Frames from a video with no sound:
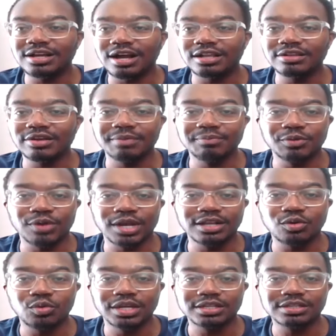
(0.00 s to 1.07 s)
holler at me right
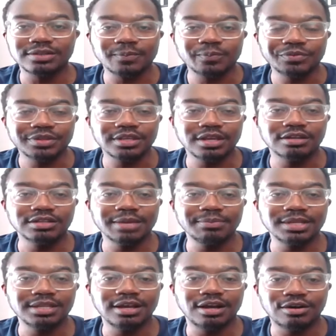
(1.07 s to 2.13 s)
quick. You know, let yeah, me. Yeah,